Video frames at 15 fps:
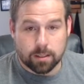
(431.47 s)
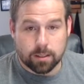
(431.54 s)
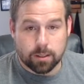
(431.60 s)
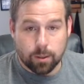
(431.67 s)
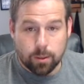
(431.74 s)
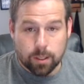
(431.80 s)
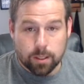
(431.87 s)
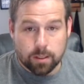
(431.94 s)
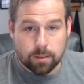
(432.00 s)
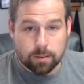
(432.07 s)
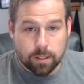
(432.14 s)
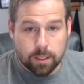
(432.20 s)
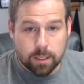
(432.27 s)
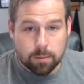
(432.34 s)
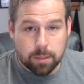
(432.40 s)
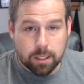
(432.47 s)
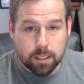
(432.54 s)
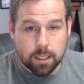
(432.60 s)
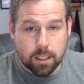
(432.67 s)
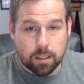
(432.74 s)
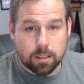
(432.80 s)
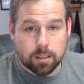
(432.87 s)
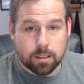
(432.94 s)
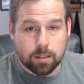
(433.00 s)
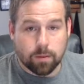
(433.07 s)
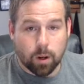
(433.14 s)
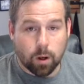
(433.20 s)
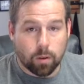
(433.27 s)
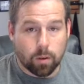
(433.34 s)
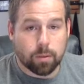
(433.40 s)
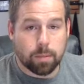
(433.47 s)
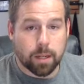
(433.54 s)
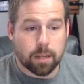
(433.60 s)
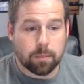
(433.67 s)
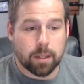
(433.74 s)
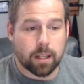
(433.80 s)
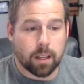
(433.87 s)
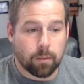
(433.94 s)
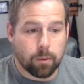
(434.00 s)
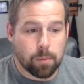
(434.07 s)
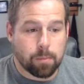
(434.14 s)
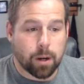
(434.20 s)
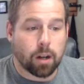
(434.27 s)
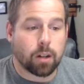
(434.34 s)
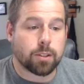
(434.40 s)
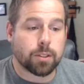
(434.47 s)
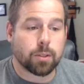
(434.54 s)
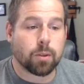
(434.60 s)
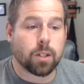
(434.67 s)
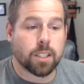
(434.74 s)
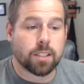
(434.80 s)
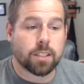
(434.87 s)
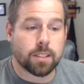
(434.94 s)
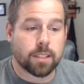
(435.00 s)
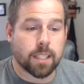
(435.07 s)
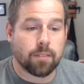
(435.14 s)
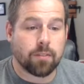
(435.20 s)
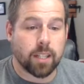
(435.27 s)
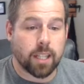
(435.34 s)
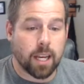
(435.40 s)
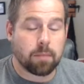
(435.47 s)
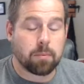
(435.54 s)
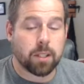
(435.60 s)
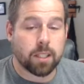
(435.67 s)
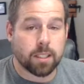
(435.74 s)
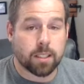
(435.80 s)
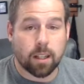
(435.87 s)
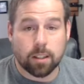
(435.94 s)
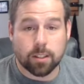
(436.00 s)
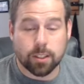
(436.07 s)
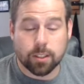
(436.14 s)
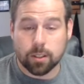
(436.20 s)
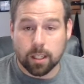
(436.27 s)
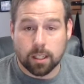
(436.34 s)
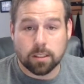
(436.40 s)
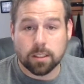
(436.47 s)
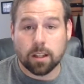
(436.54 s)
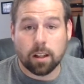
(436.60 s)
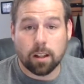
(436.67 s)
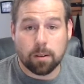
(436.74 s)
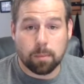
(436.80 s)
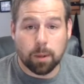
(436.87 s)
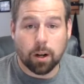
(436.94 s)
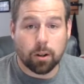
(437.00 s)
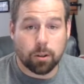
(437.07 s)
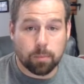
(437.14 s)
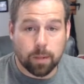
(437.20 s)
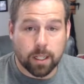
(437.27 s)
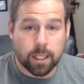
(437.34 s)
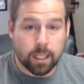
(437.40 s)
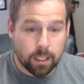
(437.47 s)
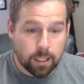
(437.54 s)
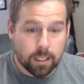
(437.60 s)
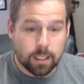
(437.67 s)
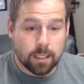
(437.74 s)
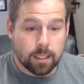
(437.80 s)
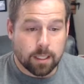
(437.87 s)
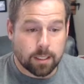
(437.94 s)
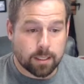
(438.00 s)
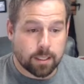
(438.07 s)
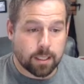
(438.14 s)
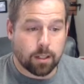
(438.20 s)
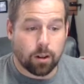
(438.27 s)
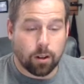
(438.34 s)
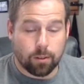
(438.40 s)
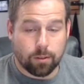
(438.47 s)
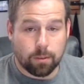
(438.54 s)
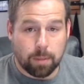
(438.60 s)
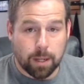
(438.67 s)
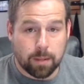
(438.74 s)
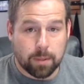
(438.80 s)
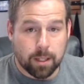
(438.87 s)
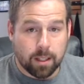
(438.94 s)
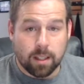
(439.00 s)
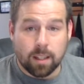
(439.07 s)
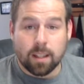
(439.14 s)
$250 million of overpayment, and we borrowed $278 million. So there's all our borrowed money is in overpayment.